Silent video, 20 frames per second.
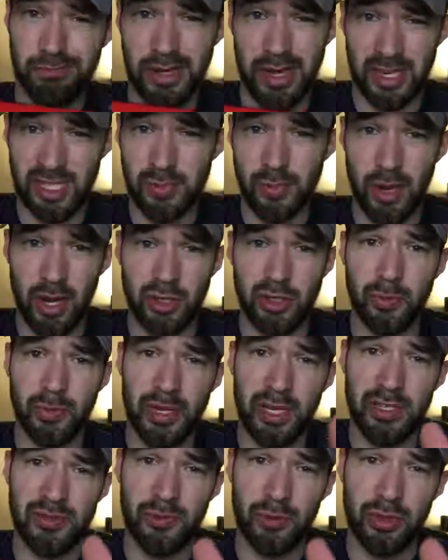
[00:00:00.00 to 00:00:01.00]
Xbox or
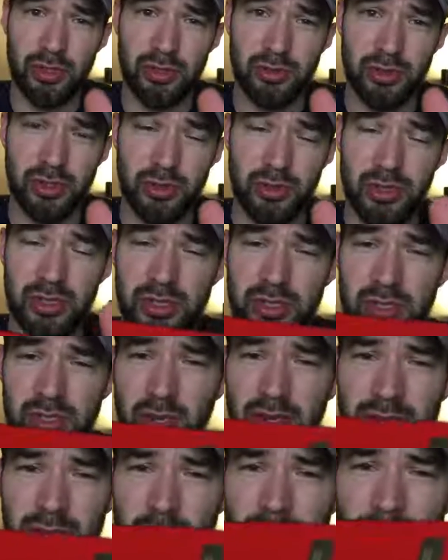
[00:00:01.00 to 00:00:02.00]
PS4 controllers.
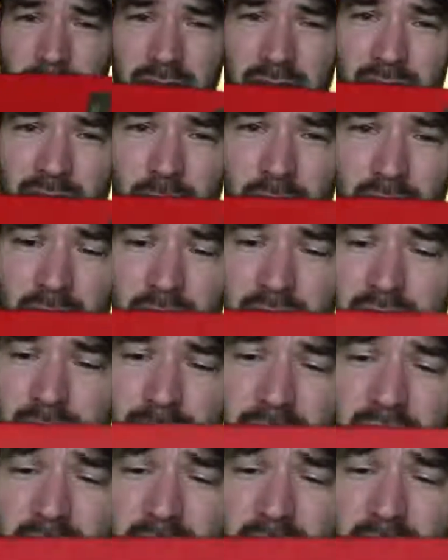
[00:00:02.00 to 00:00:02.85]
So that's the only bad thing about this,